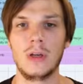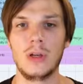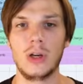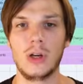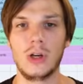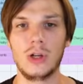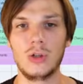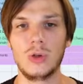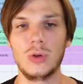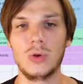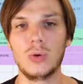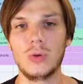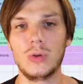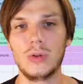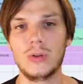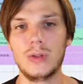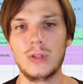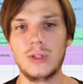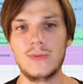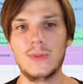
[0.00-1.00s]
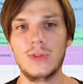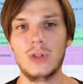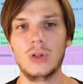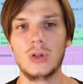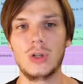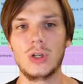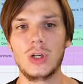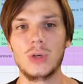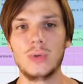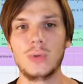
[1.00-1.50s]
Hello, in this
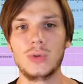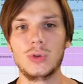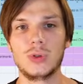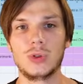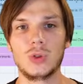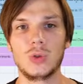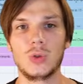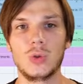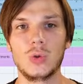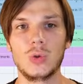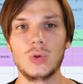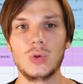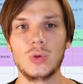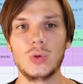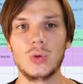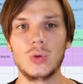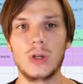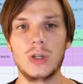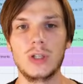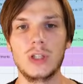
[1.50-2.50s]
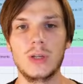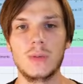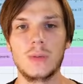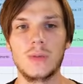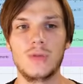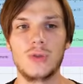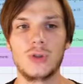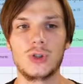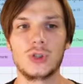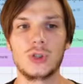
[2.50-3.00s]
video I will show you a demo
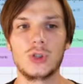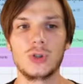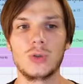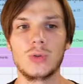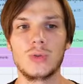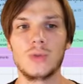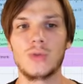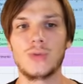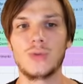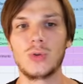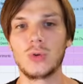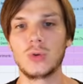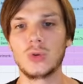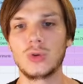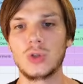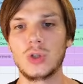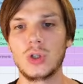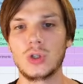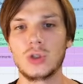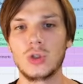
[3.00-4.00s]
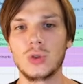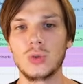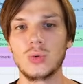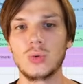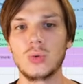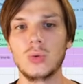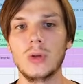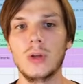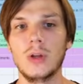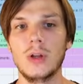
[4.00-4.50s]
version of Focus Structure
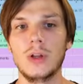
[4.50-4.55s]
tool.